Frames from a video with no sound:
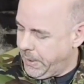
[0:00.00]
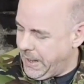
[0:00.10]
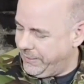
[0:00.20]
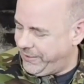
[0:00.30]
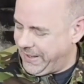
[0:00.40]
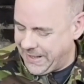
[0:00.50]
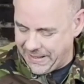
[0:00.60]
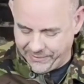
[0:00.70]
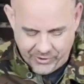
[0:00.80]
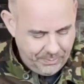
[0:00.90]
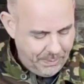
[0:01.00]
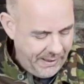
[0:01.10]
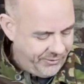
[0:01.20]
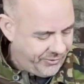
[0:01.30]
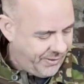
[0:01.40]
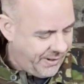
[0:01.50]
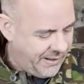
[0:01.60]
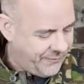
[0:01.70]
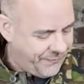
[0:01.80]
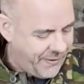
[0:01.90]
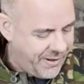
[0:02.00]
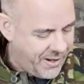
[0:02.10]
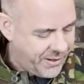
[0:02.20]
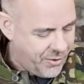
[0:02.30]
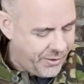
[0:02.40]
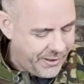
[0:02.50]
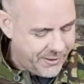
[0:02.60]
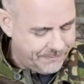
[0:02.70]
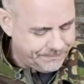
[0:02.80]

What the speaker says: As a collector's piece, it's very iconic.